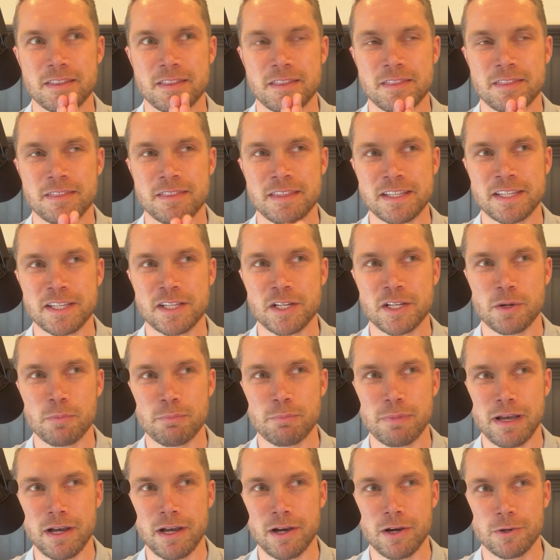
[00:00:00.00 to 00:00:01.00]
thinking
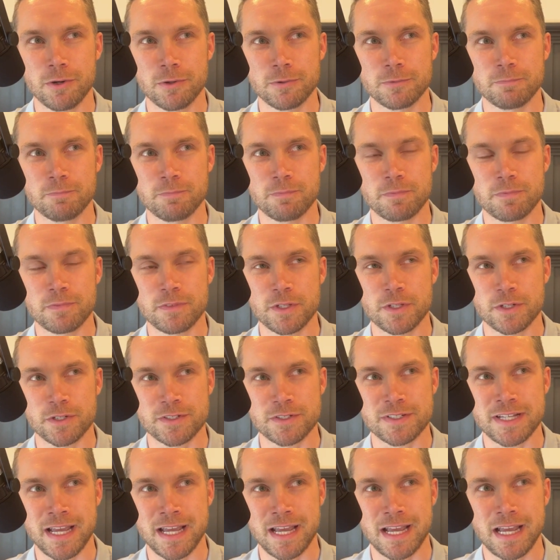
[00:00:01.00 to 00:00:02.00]
about your
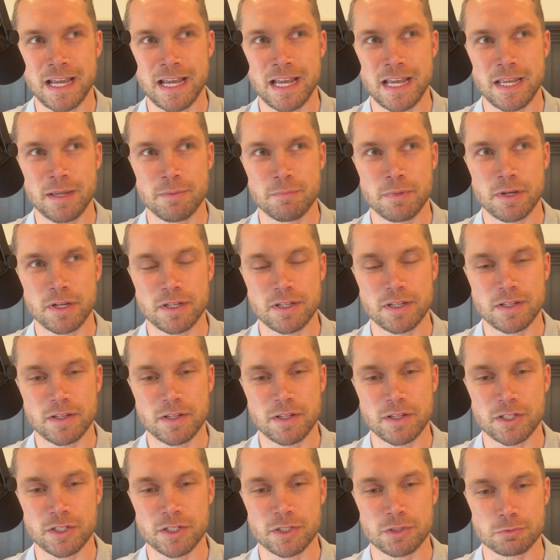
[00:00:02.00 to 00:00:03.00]
time
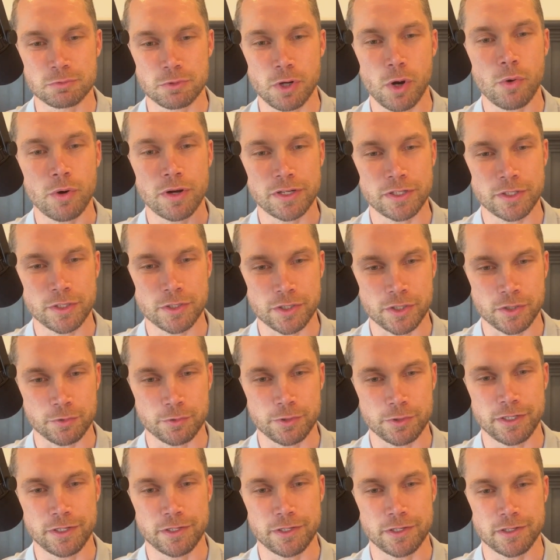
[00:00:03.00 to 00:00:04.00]
growing your
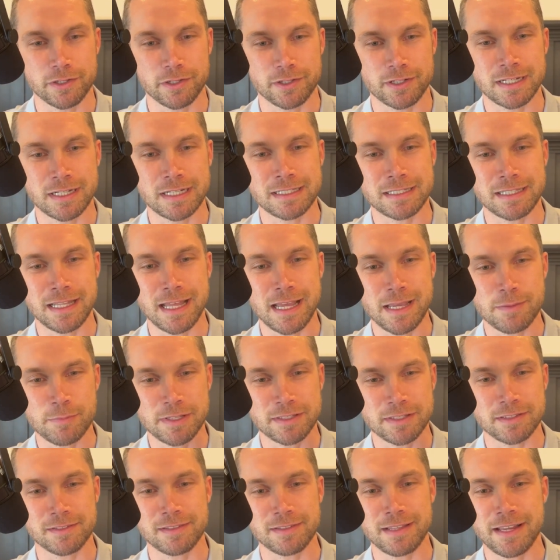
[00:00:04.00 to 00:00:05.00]
career,
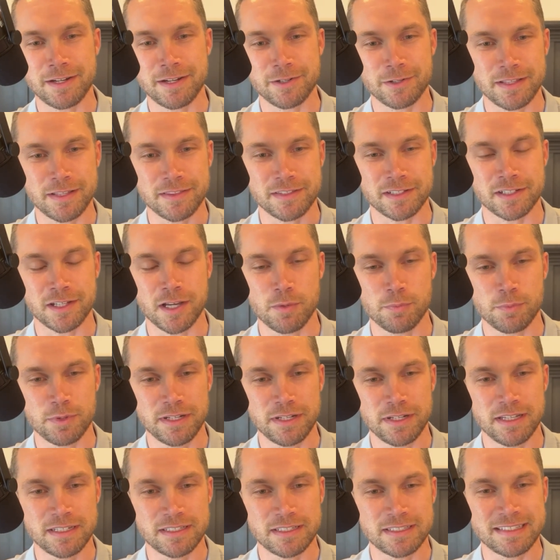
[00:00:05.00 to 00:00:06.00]
climbing the ladder at the
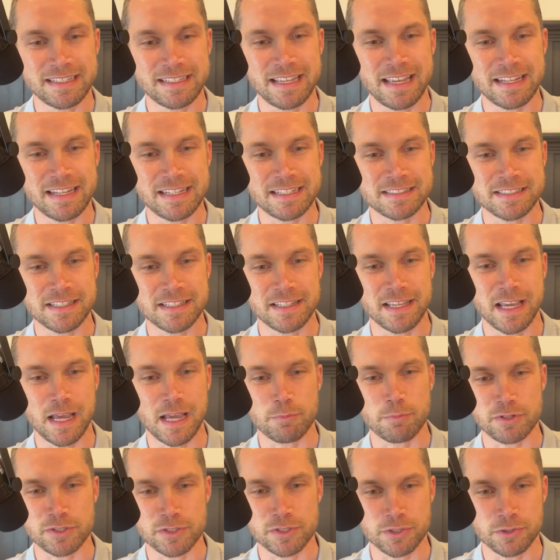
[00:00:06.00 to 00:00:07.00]
company, and getting to the
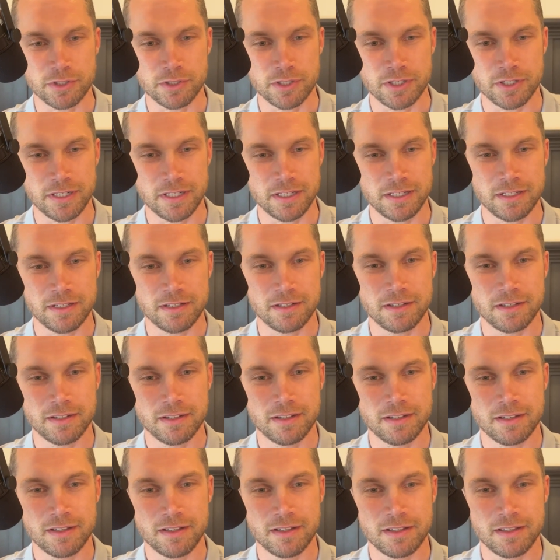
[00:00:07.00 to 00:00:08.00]
opportunity
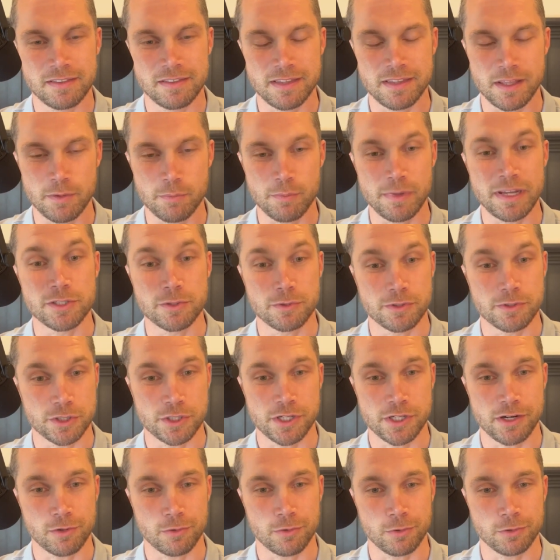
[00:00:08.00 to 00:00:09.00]
that made you a
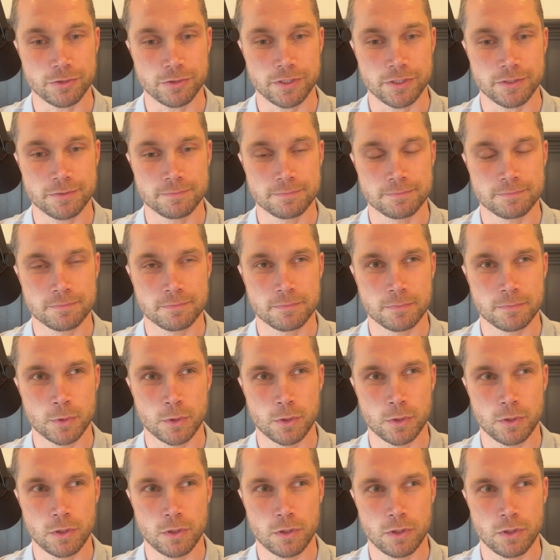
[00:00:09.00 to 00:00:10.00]
shareholder.
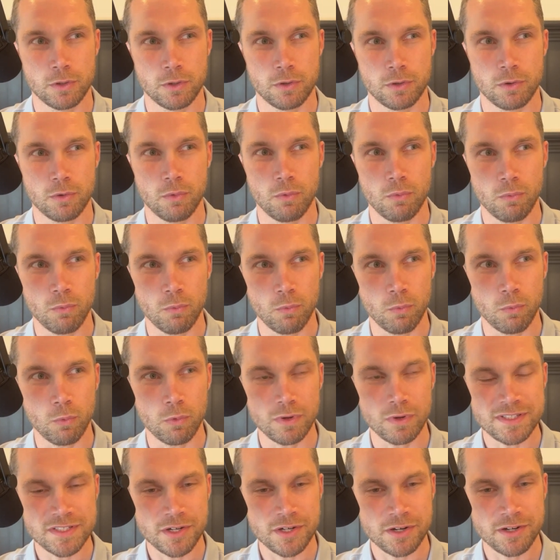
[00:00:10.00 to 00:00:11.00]

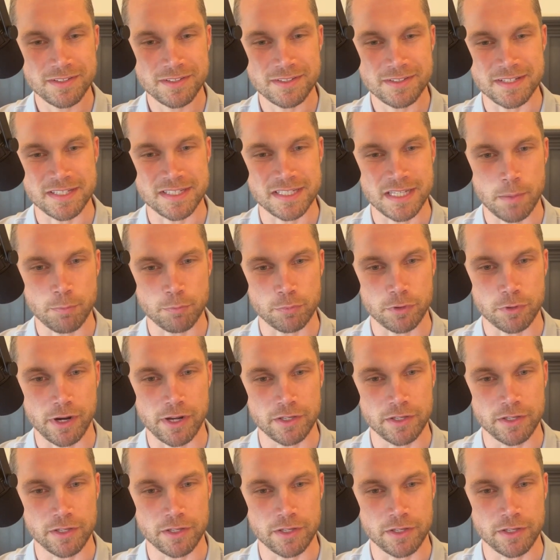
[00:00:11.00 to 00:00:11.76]
What started to separate